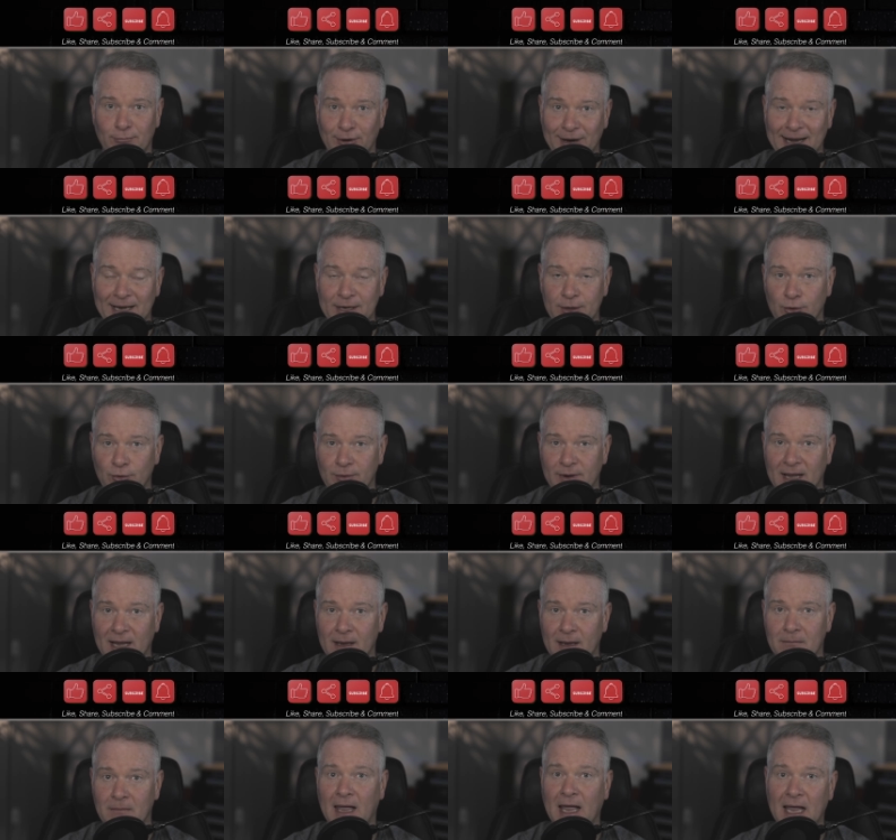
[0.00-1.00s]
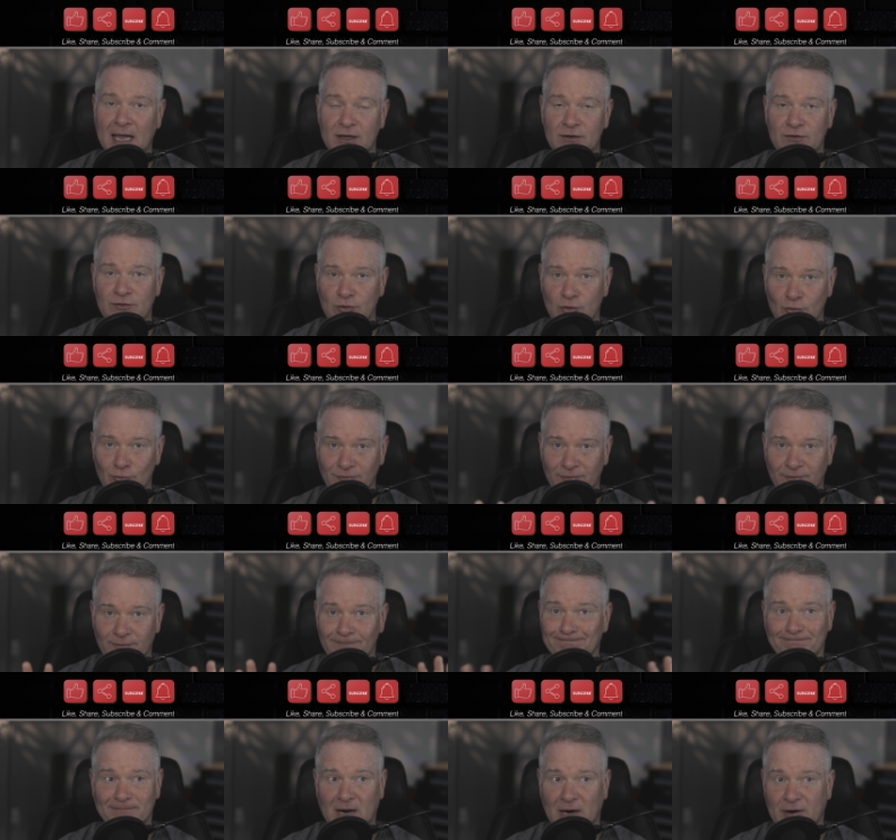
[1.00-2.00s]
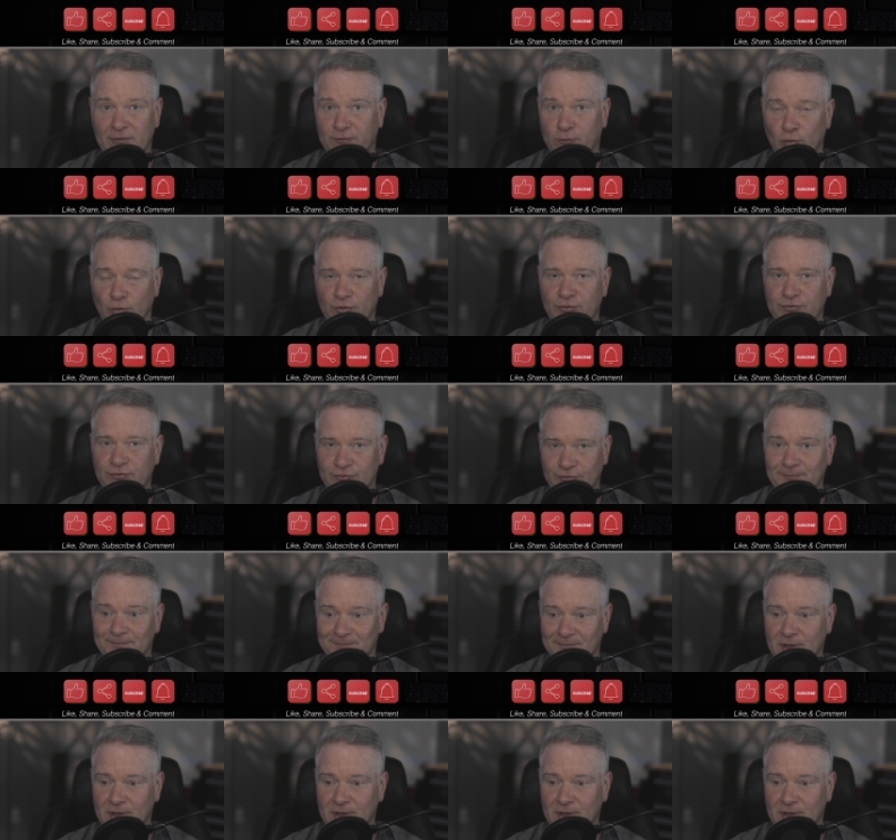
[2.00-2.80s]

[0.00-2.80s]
brand new game, and you are forced,